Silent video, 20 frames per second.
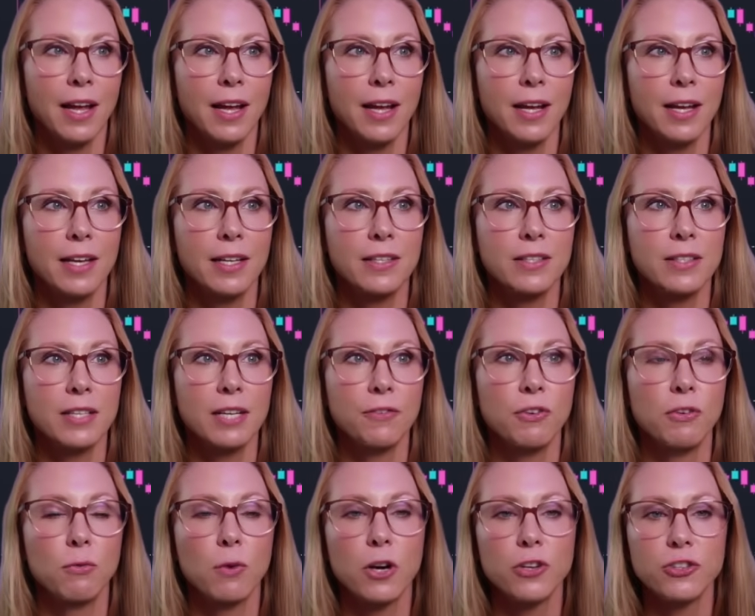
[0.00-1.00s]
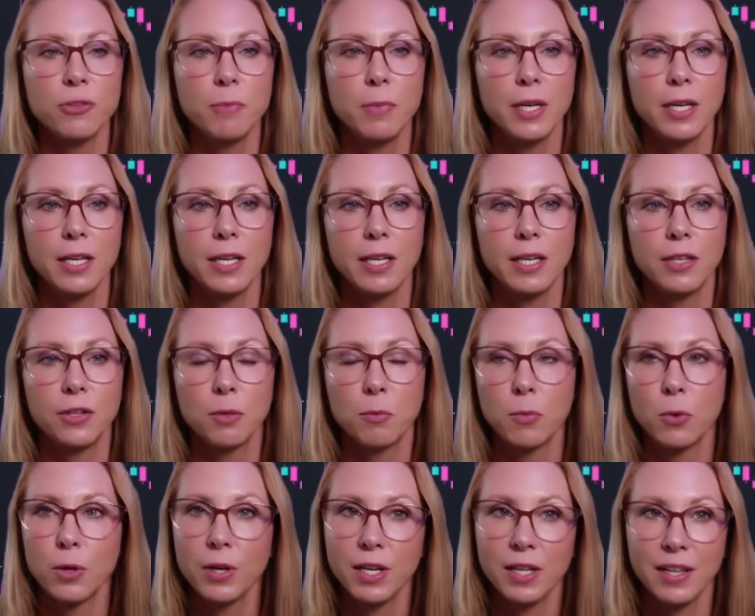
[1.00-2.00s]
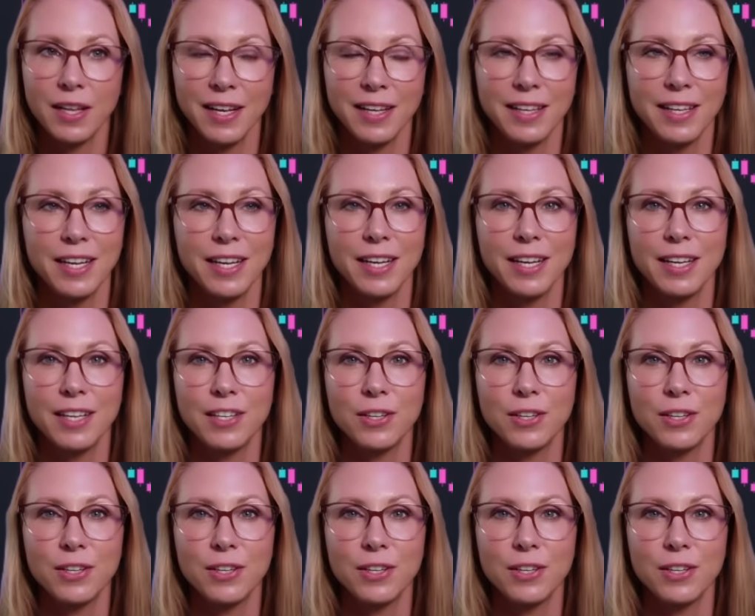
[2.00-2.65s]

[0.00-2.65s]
And if you've watched me in the morning lately,